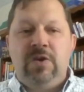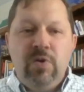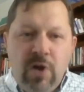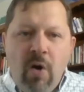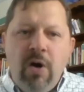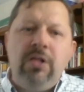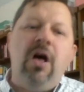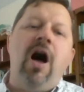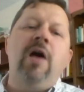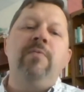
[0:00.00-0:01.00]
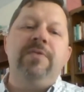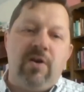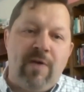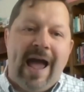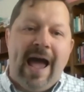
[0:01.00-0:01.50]
who go along with the
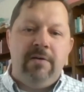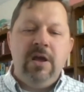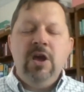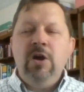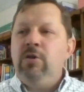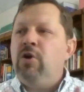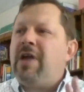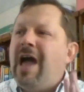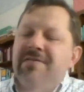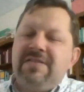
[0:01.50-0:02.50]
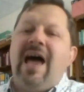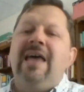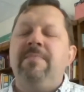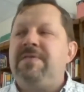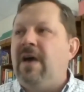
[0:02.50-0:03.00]
crowd, who look
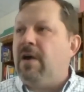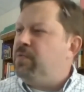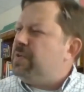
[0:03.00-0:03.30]
outside themselves.